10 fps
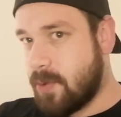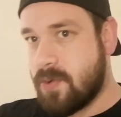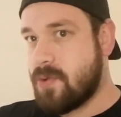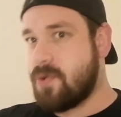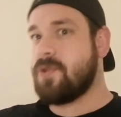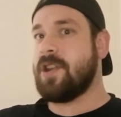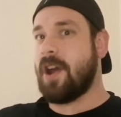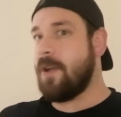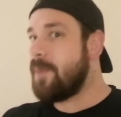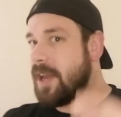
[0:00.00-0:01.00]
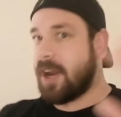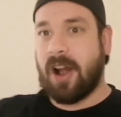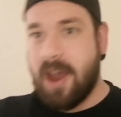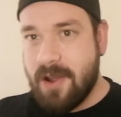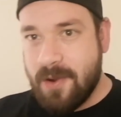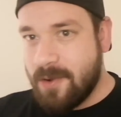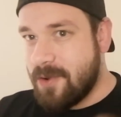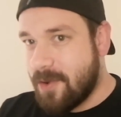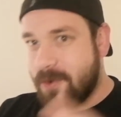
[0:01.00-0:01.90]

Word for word: or you know, being a clone,